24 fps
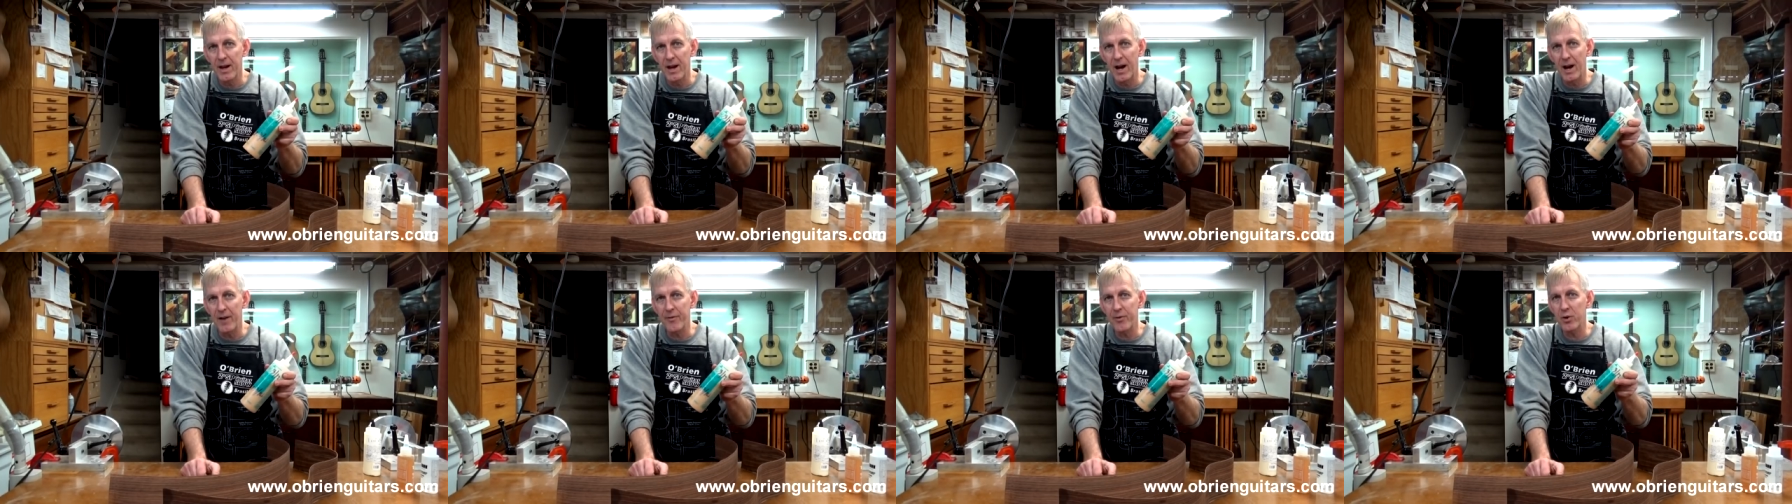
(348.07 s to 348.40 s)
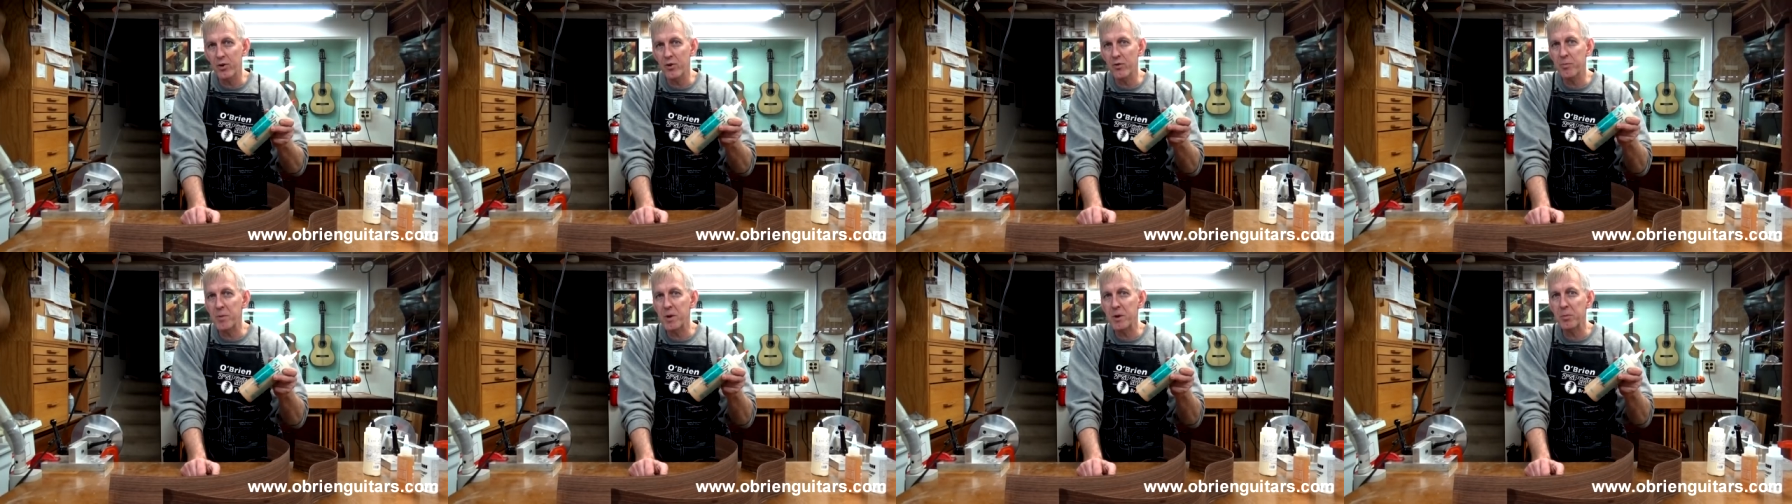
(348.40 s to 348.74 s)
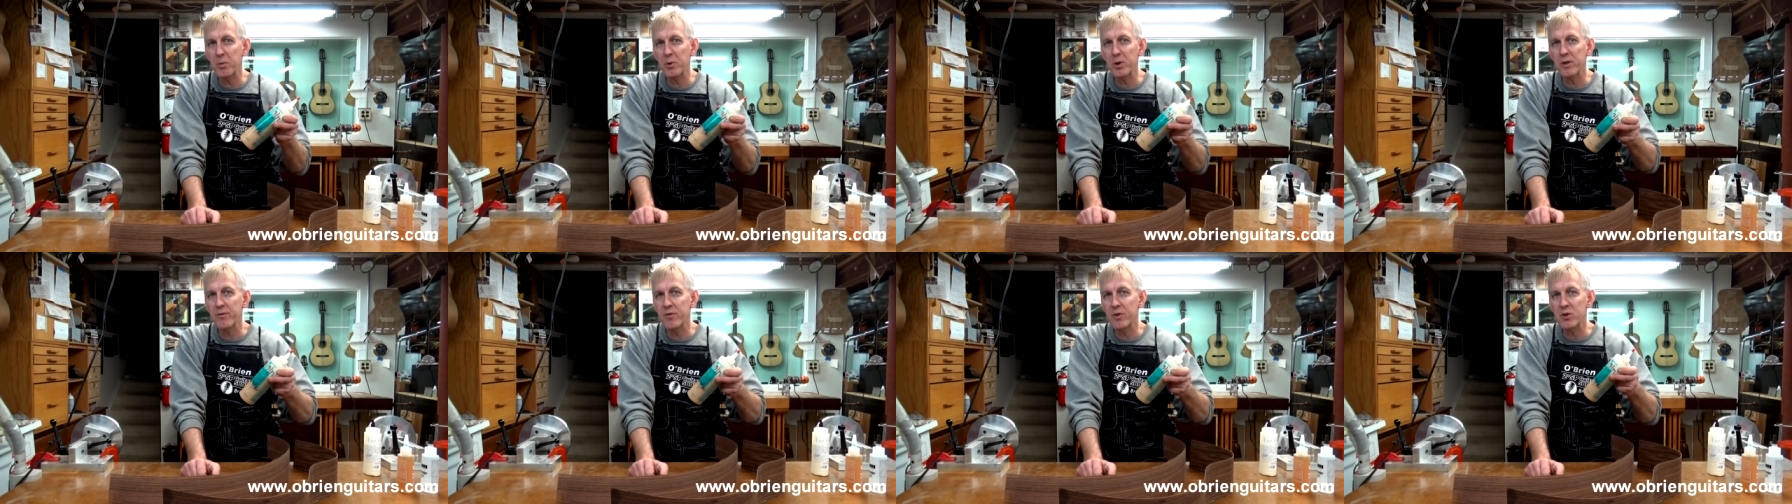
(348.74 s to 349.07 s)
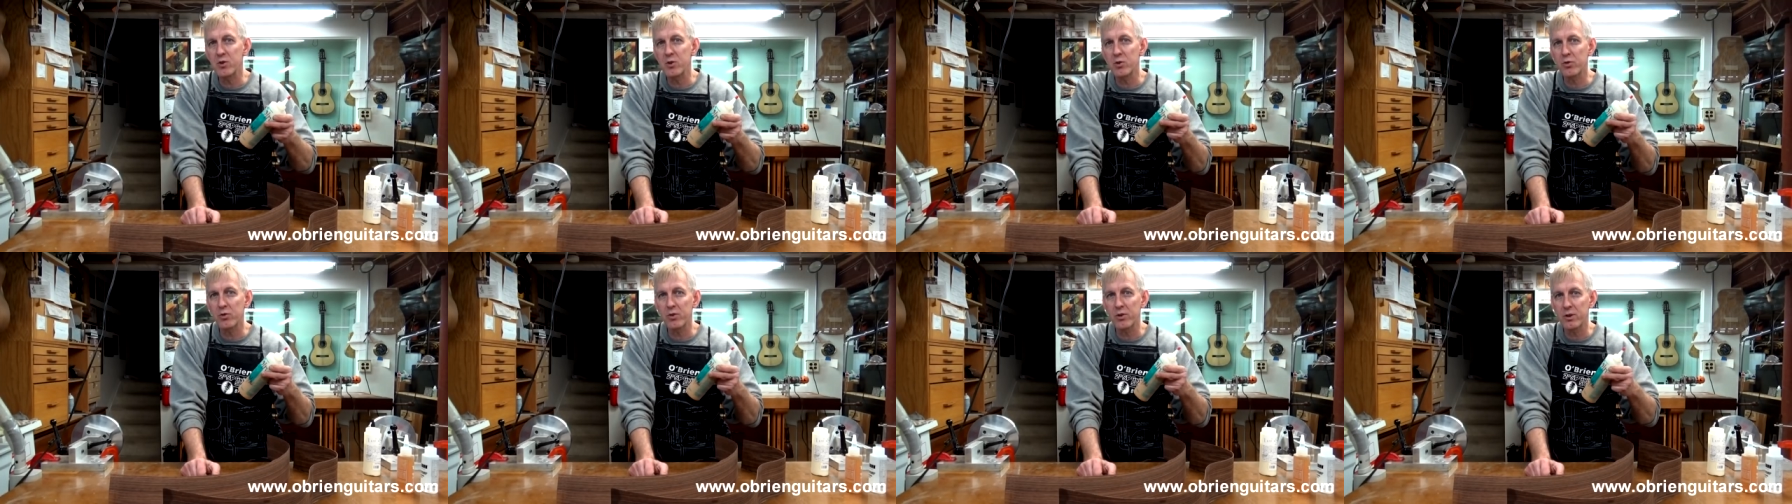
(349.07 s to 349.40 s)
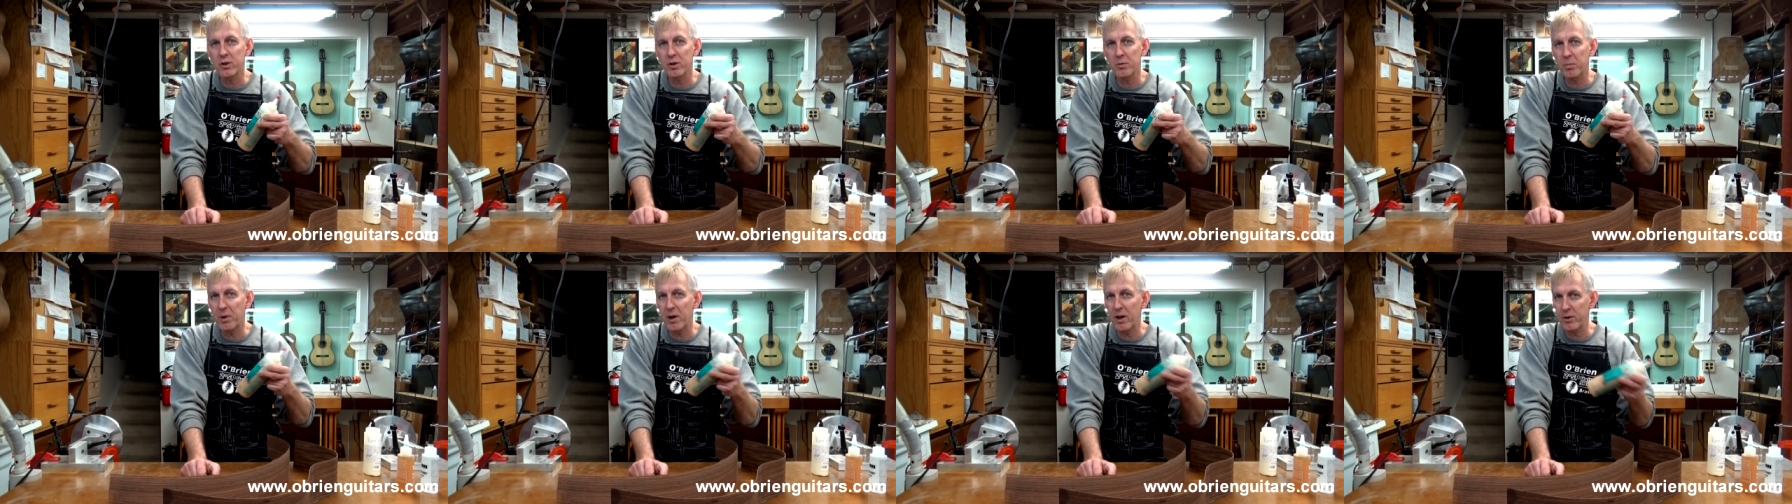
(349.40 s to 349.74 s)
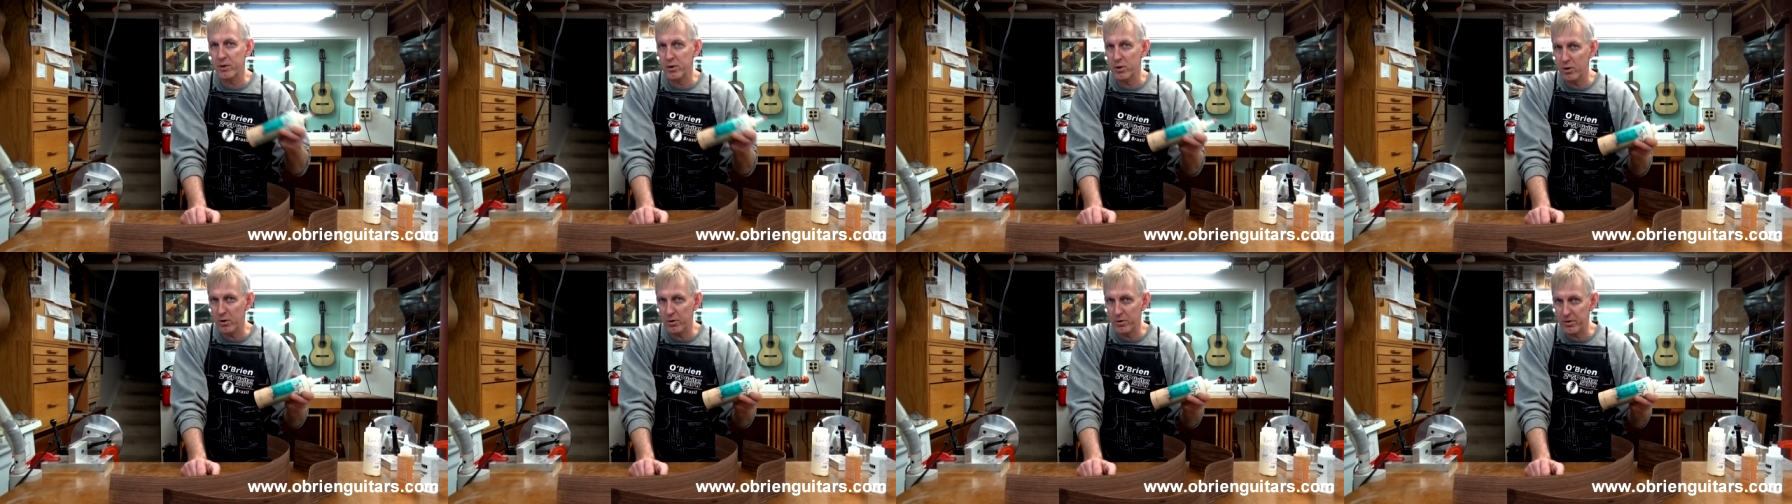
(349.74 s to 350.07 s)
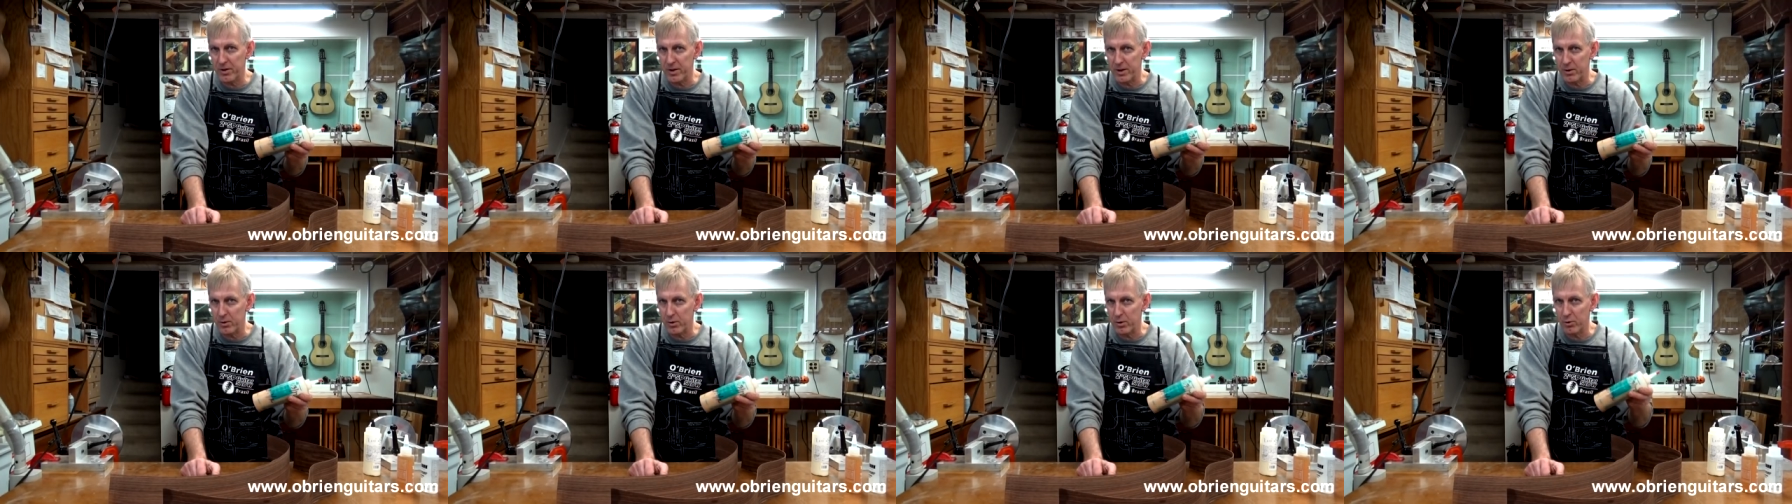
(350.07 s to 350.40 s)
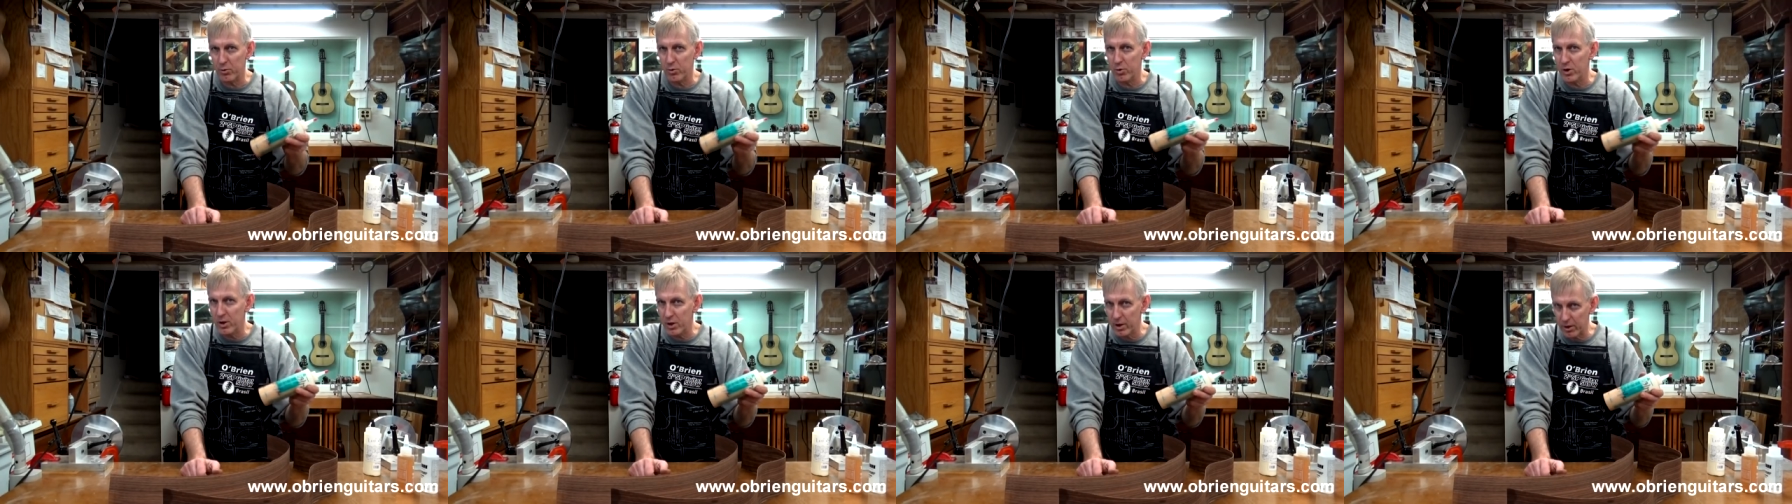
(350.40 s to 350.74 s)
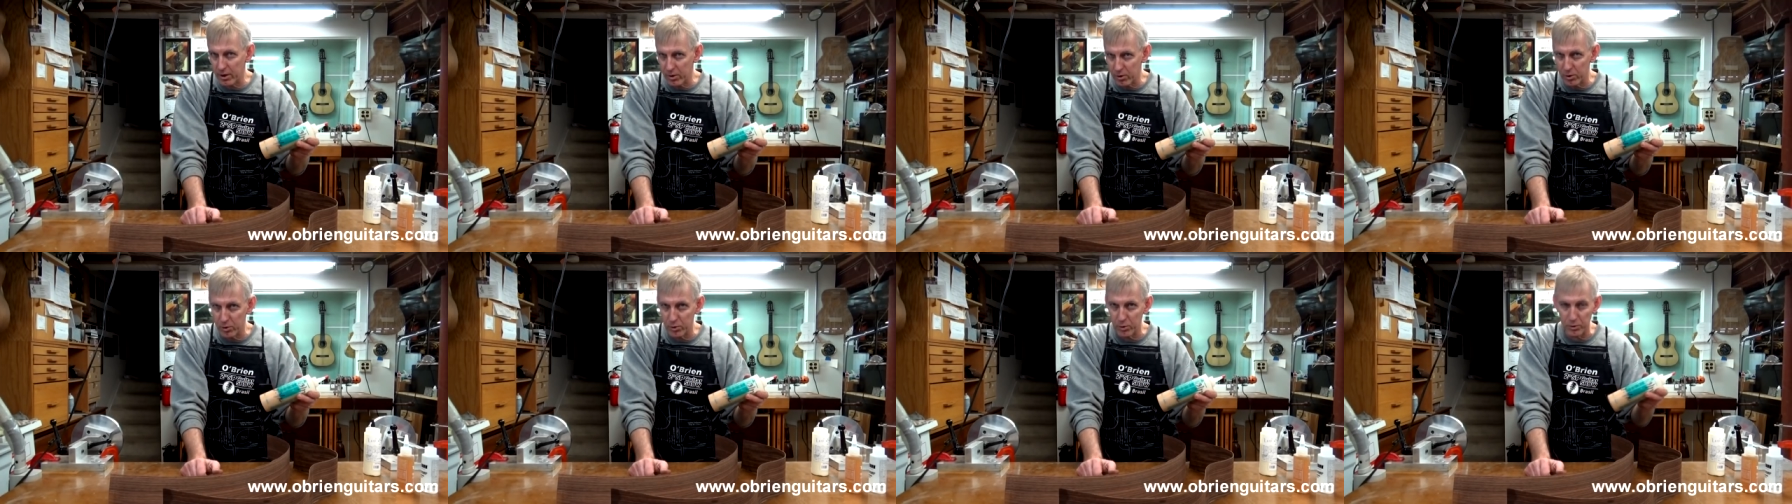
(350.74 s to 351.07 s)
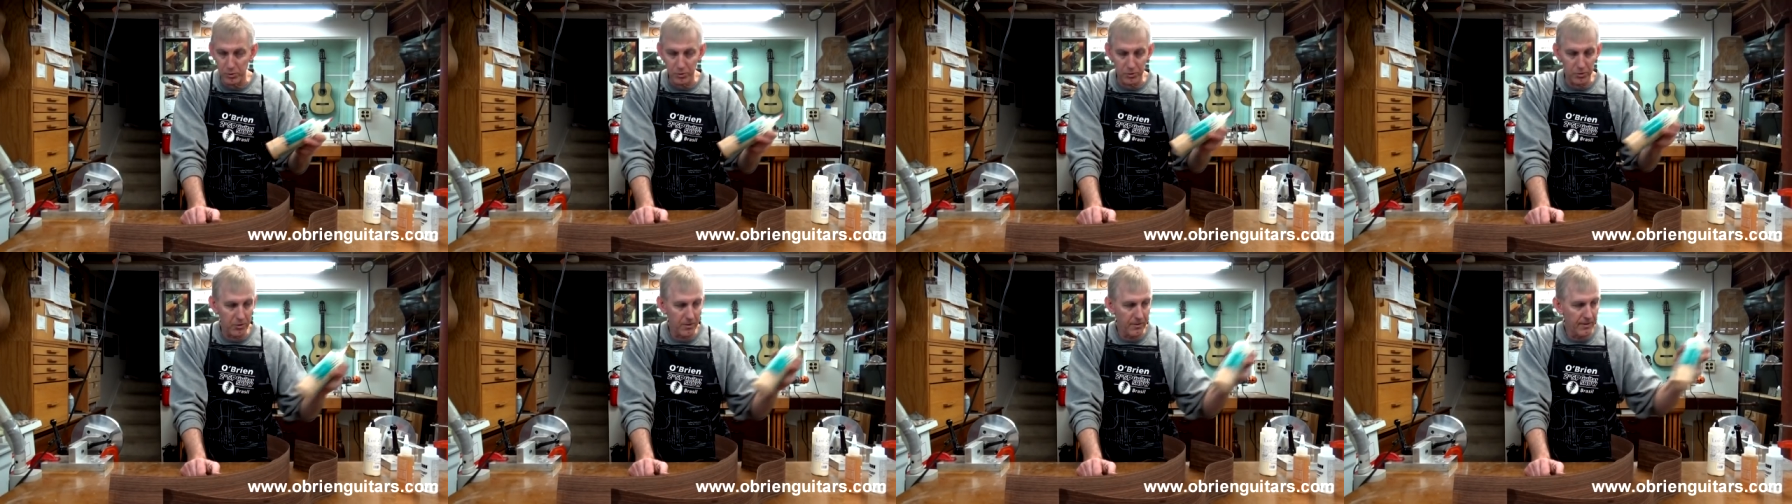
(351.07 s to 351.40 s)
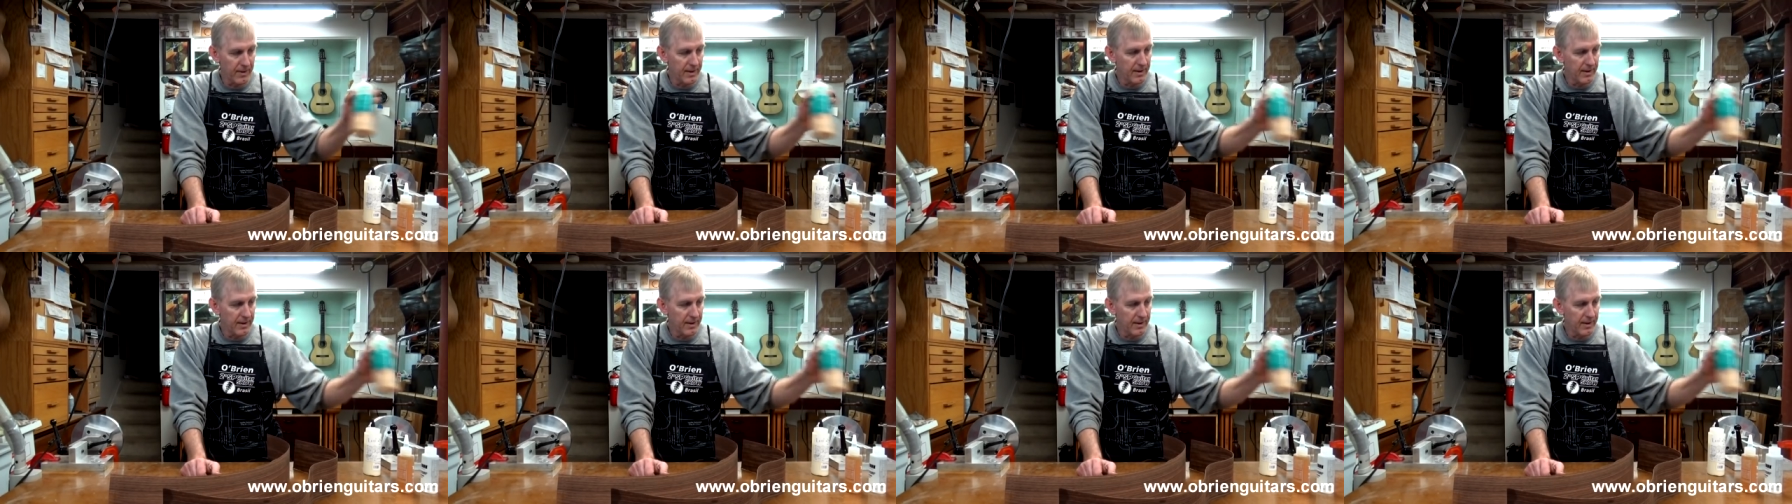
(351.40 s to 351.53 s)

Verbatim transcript: I've heard of people even using the polyurethane or Gorilla glues.